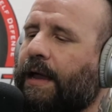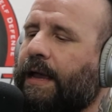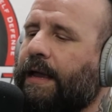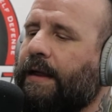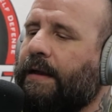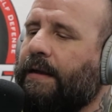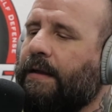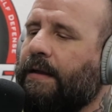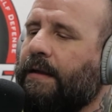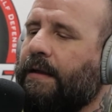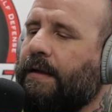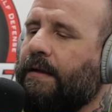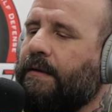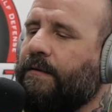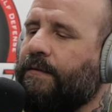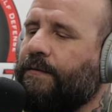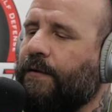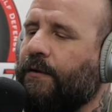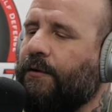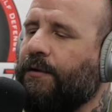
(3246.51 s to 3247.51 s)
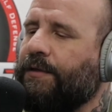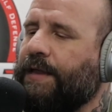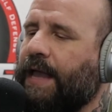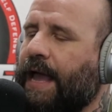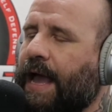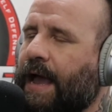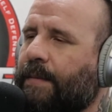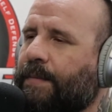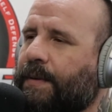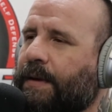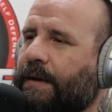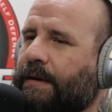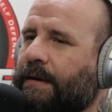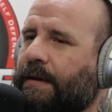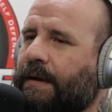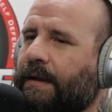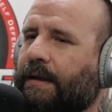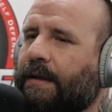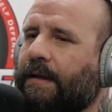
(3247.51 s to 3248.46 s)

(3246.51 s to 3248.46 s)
it first happen.